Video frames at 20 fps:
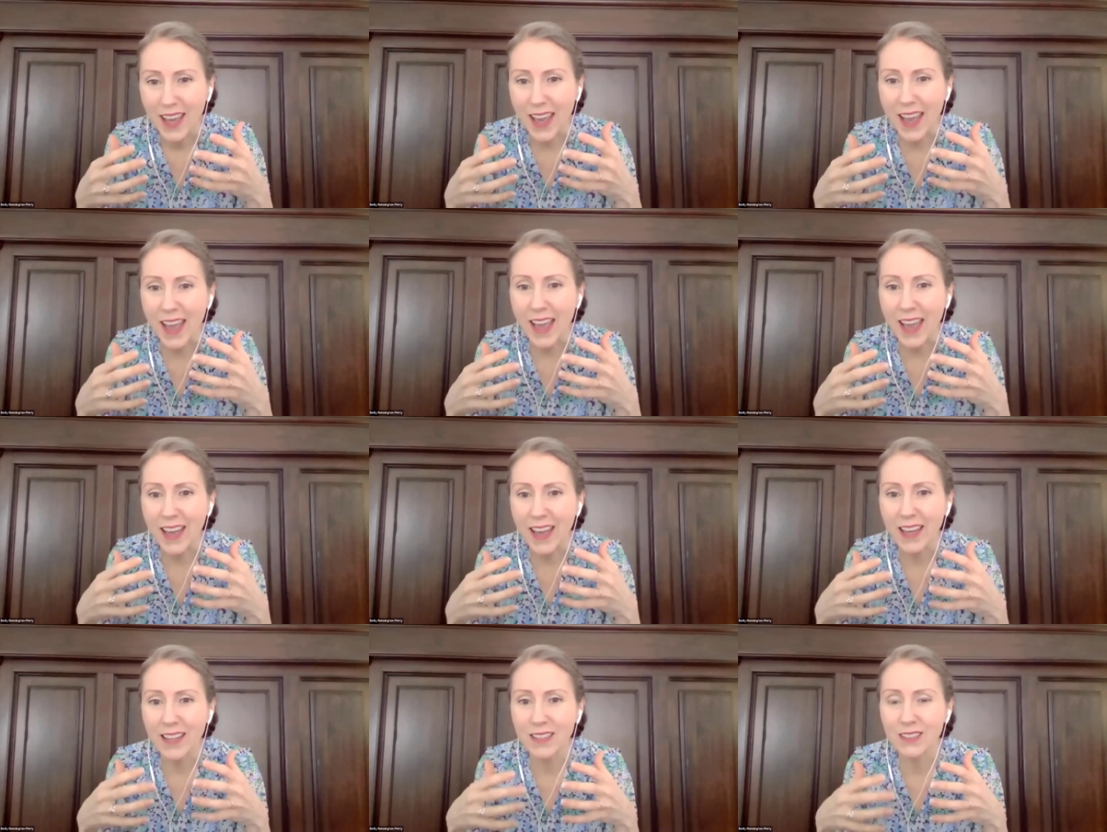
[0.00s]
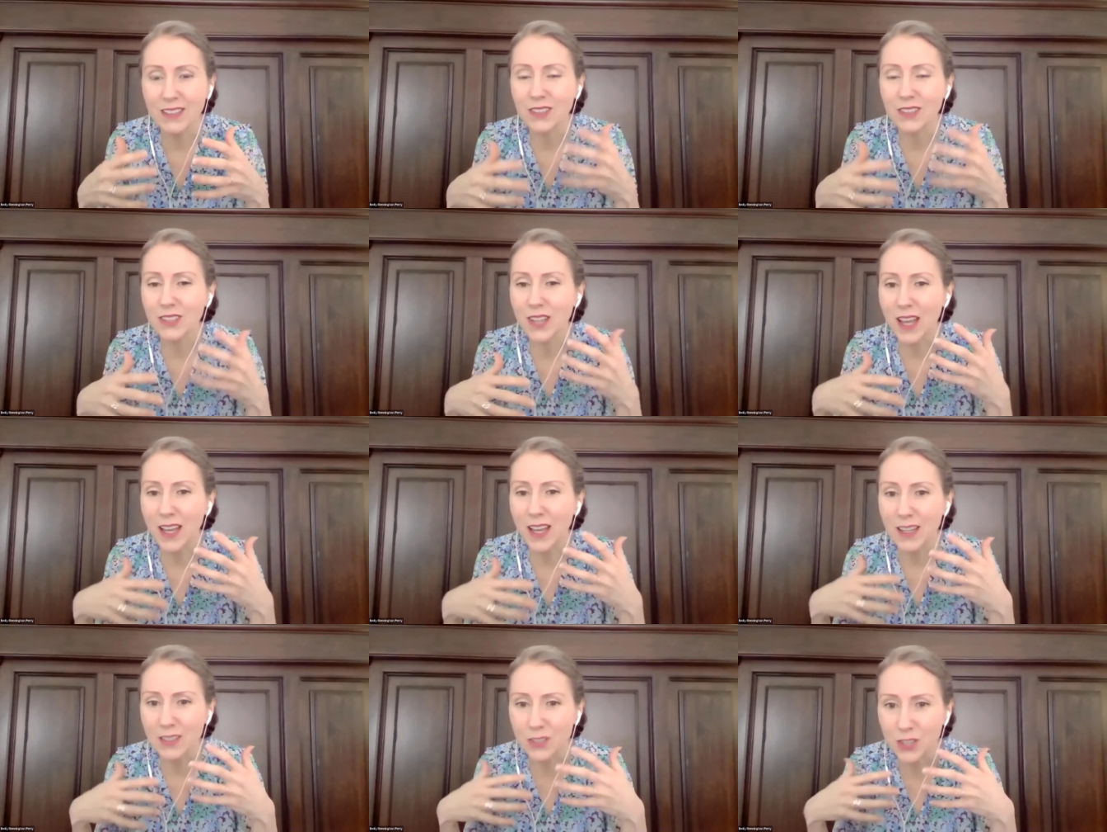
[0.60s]
And
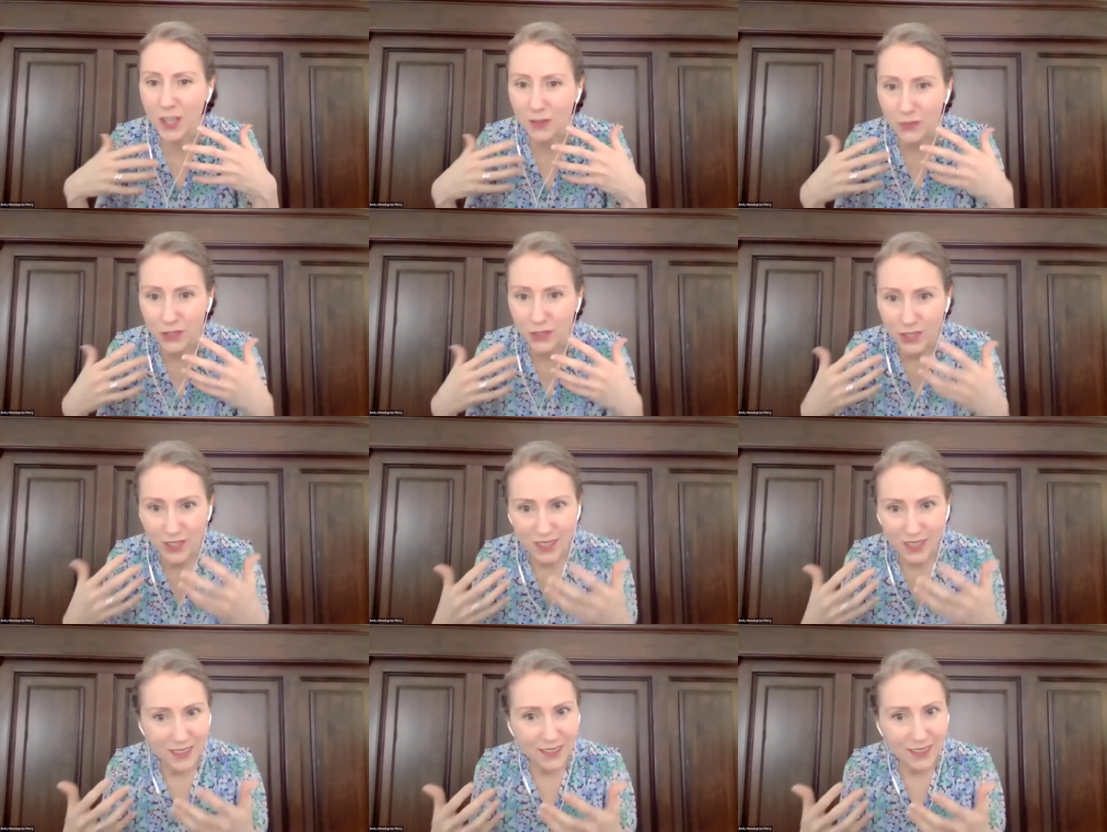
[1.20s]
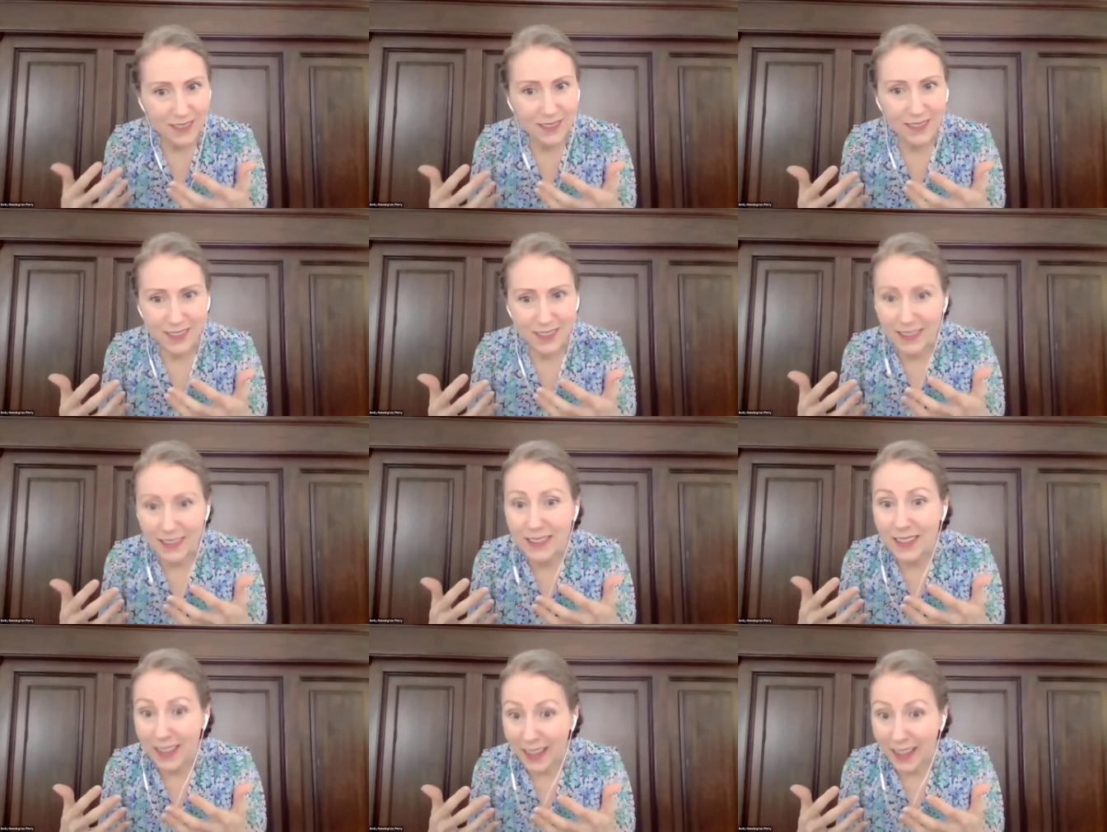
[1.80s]
Jefferson
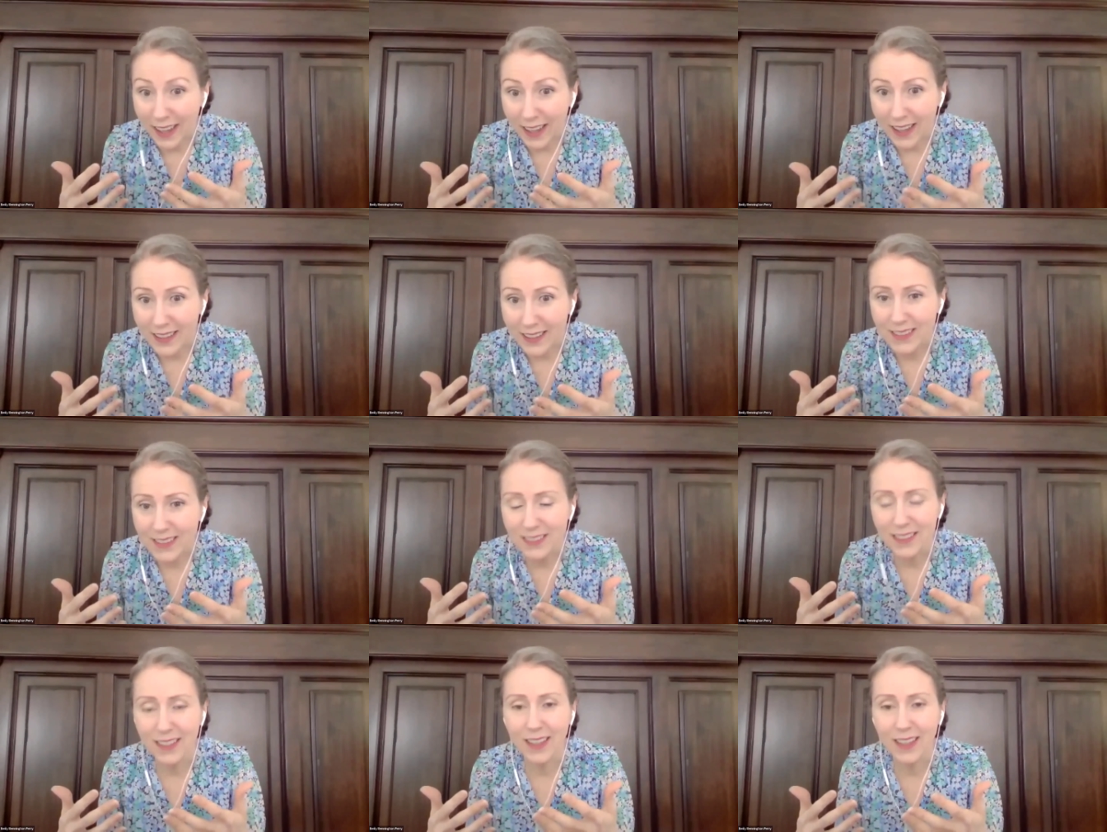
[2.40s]
did that.